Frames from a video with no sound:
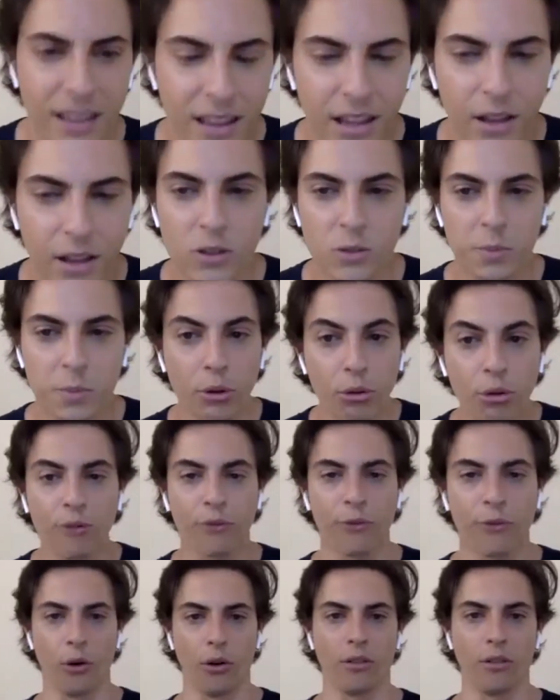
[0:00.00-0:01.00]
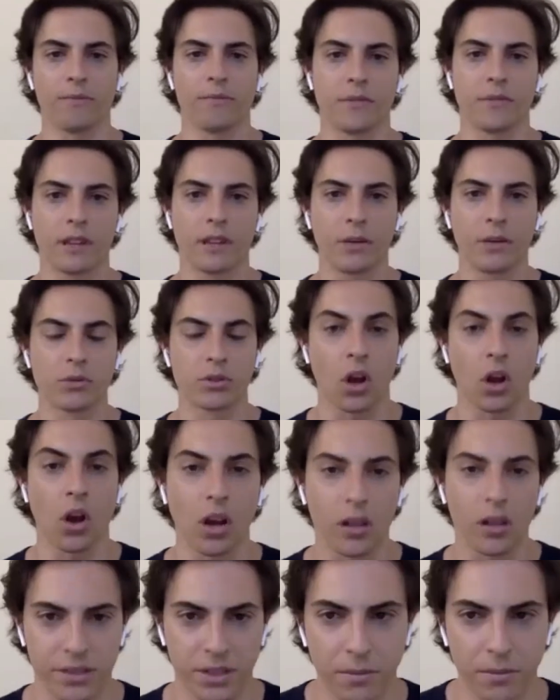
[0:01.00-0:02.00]
That was beautiful. That was
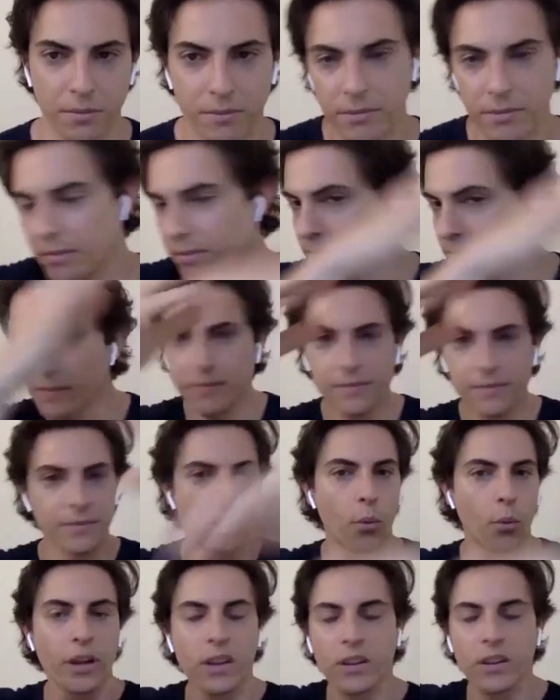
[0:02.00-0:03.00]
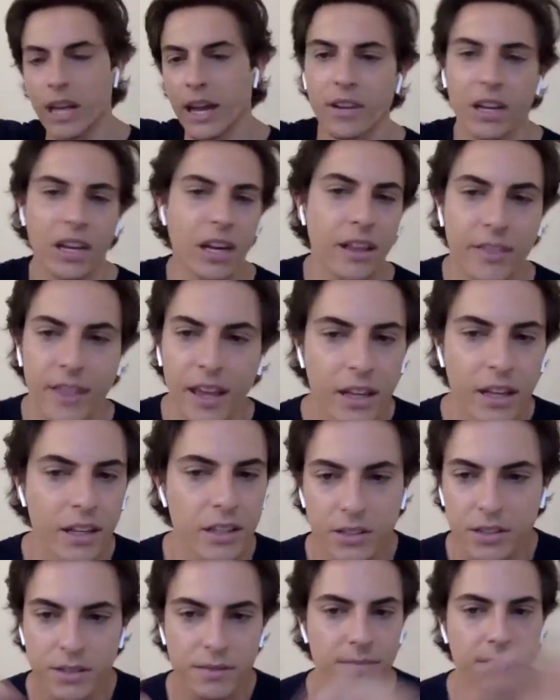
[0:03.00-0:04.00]
awesome. The way you navigated that
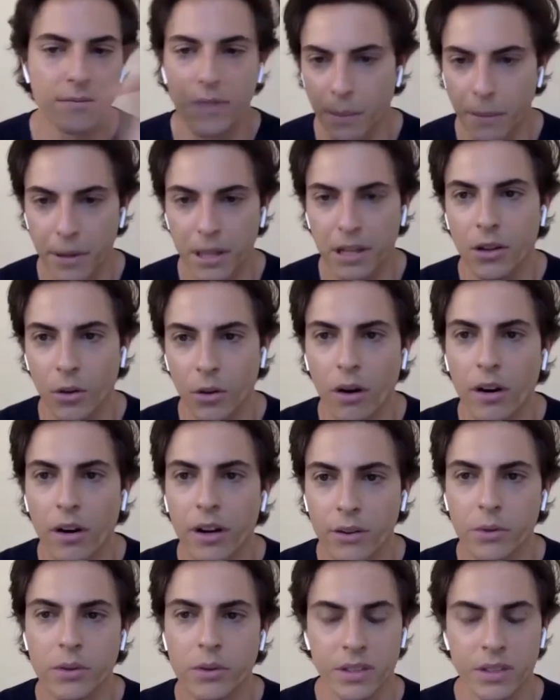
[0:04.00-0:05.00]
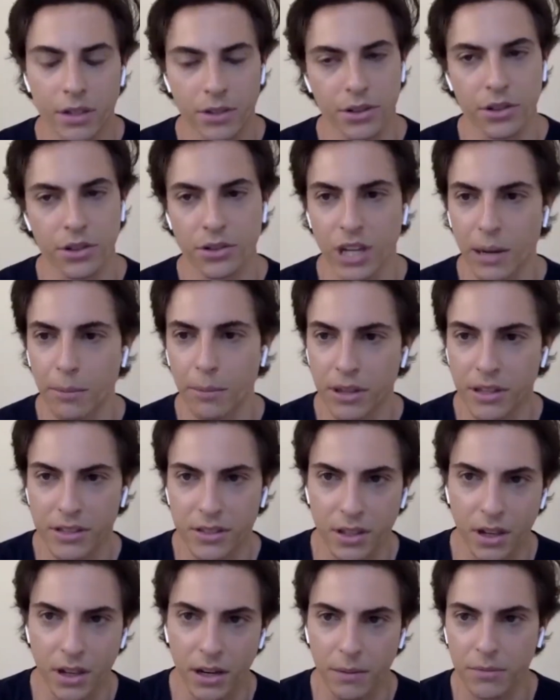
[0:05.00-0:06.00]
is, I mean, you're already doing such a good job with the
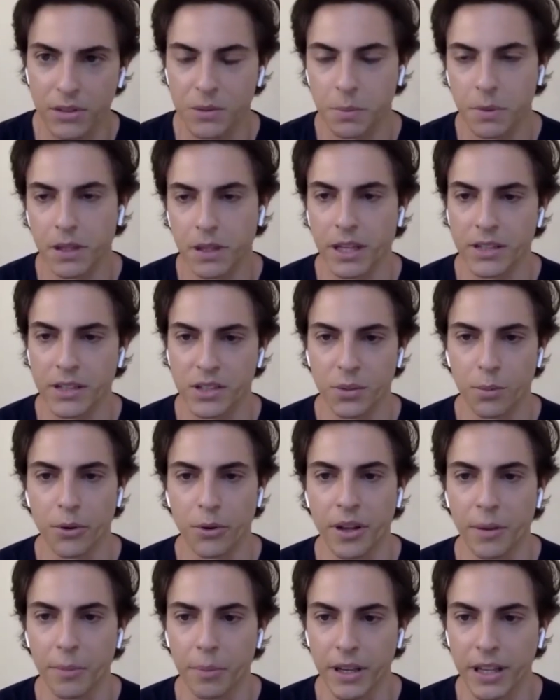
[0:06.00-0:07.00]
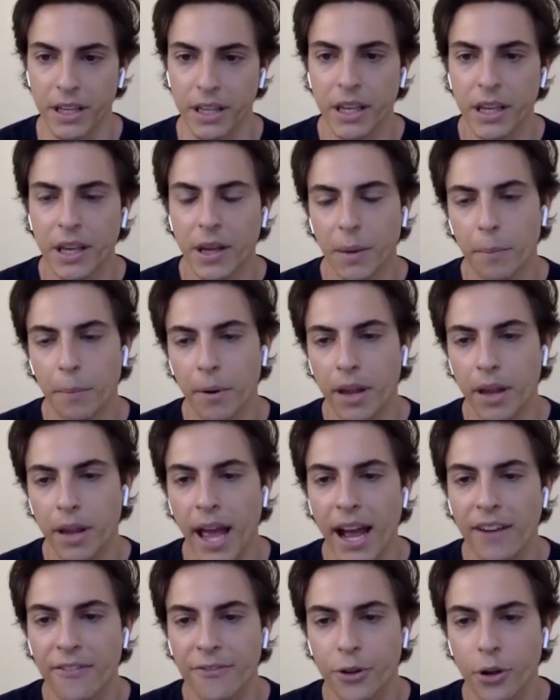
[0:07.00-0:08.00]
song. I'm just being like super nitpicky. But
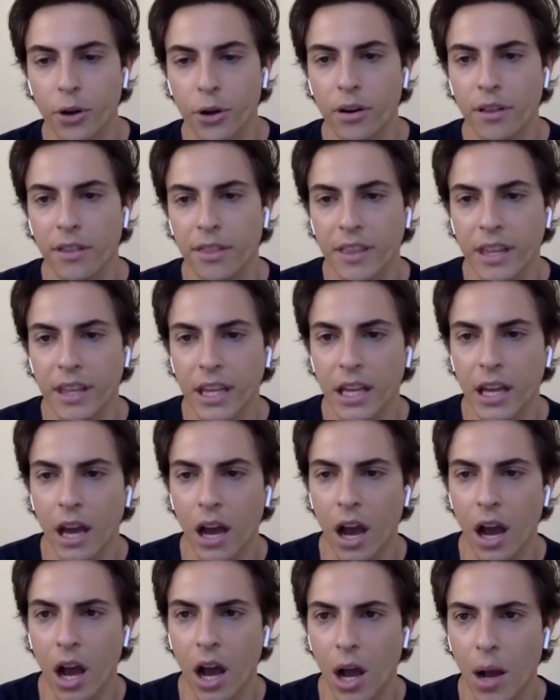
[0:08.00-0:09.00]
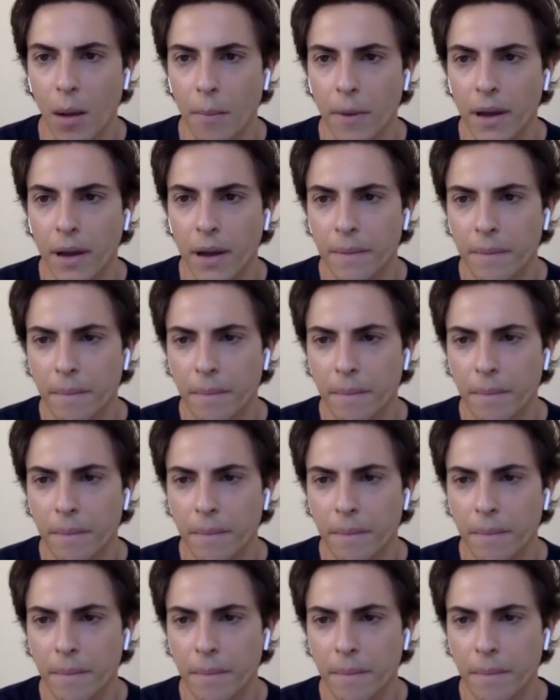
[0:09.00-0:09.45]
after the, and